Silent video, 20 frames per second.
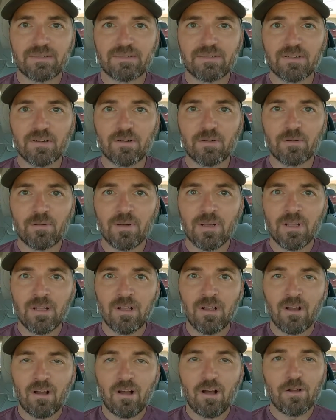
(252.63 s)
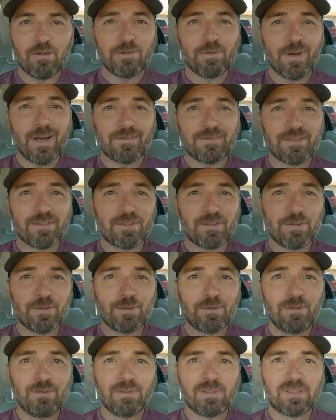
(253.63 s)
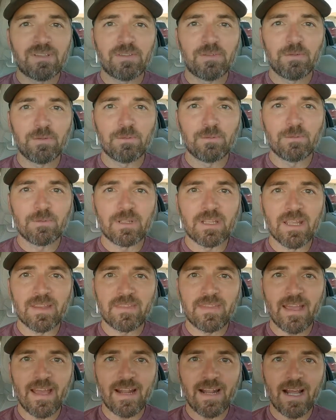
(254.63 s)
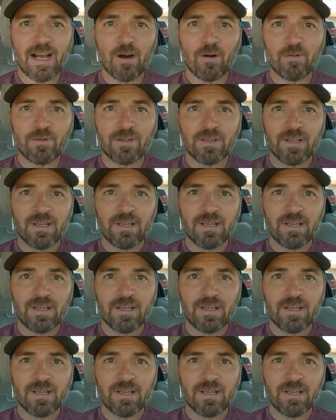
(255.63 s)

So all you have to do to get that out